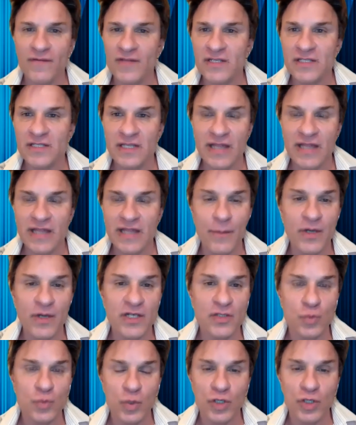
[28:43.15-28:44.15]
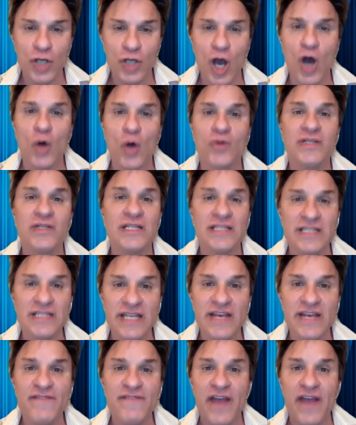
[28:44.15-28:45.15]
the celebrities would go to
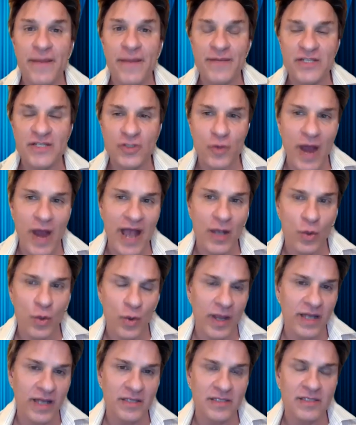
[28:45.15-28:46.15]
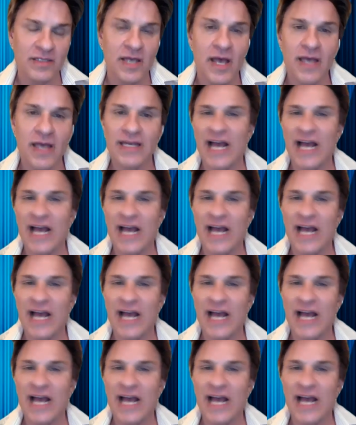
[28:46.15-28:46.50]
see famous drag queens.